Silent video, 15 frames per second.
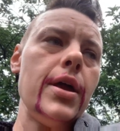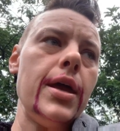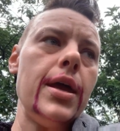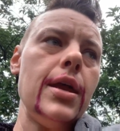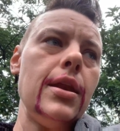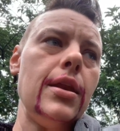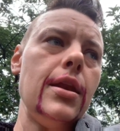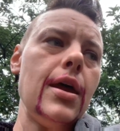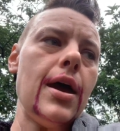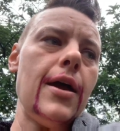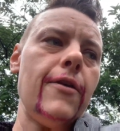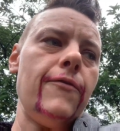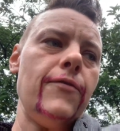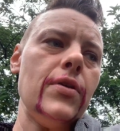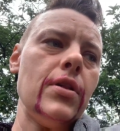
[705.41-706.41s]
And
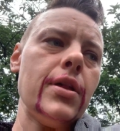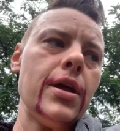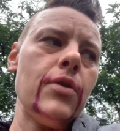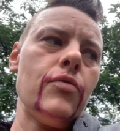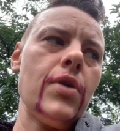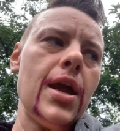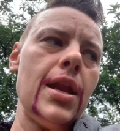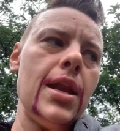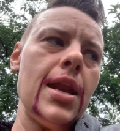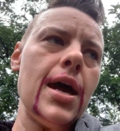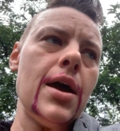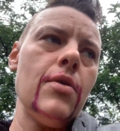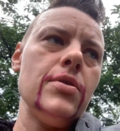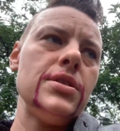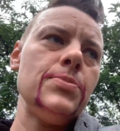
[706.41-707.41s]
I feel like right
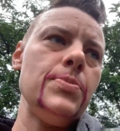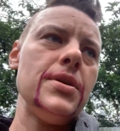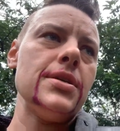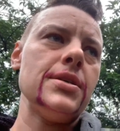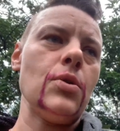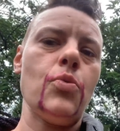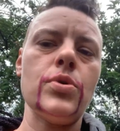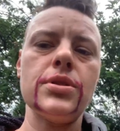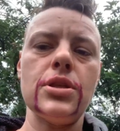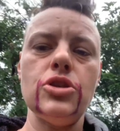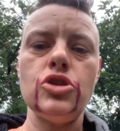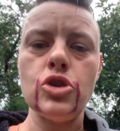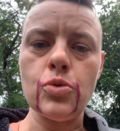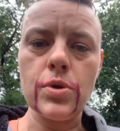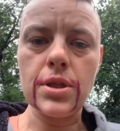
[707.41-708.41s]
now it's because I wasn't
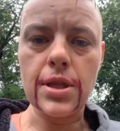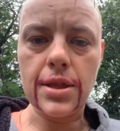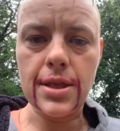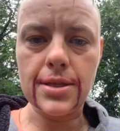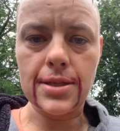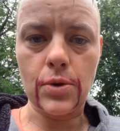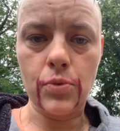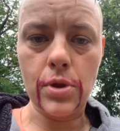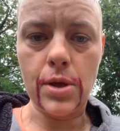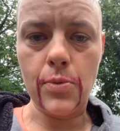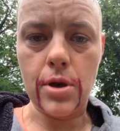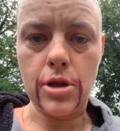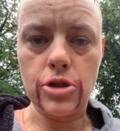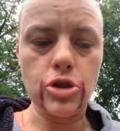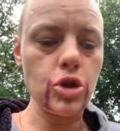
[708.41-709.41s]
doing the things I really
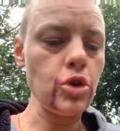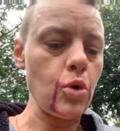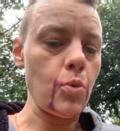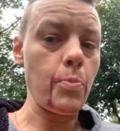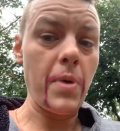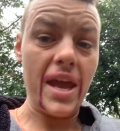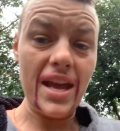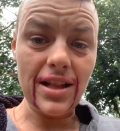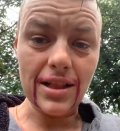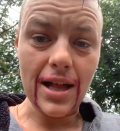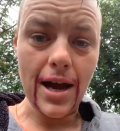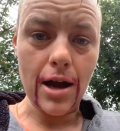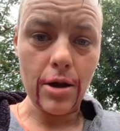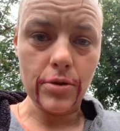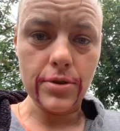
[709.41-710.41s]
wanted to do. Paint
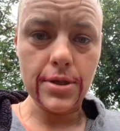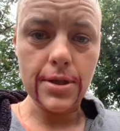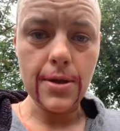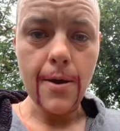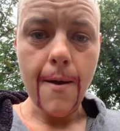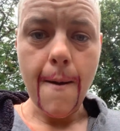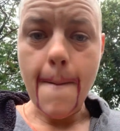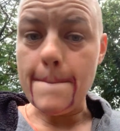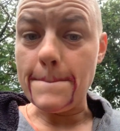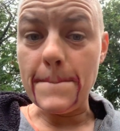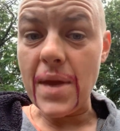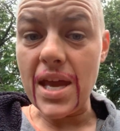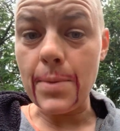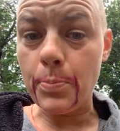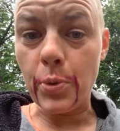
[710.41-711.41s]
clouds,
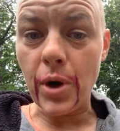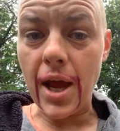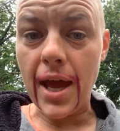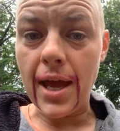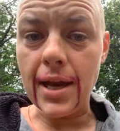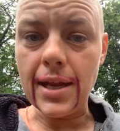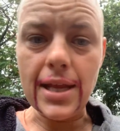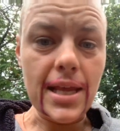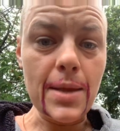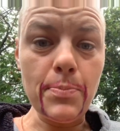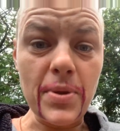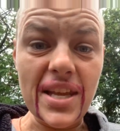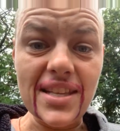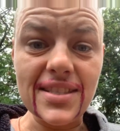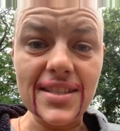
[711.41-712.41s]
make bread, eat
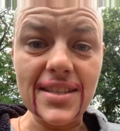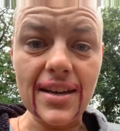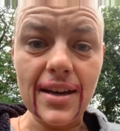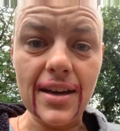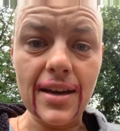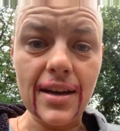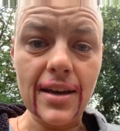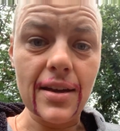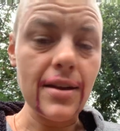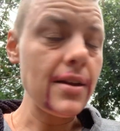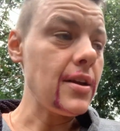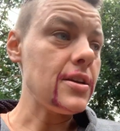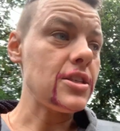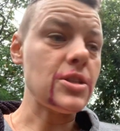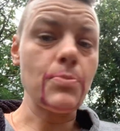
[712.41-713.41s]
pizza,
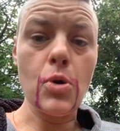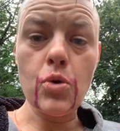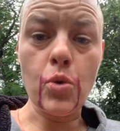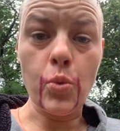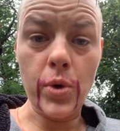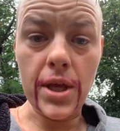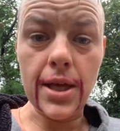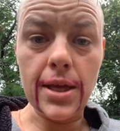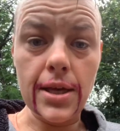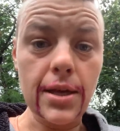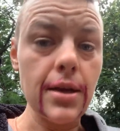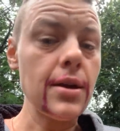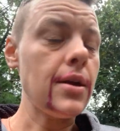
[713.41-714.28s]
smoke weed.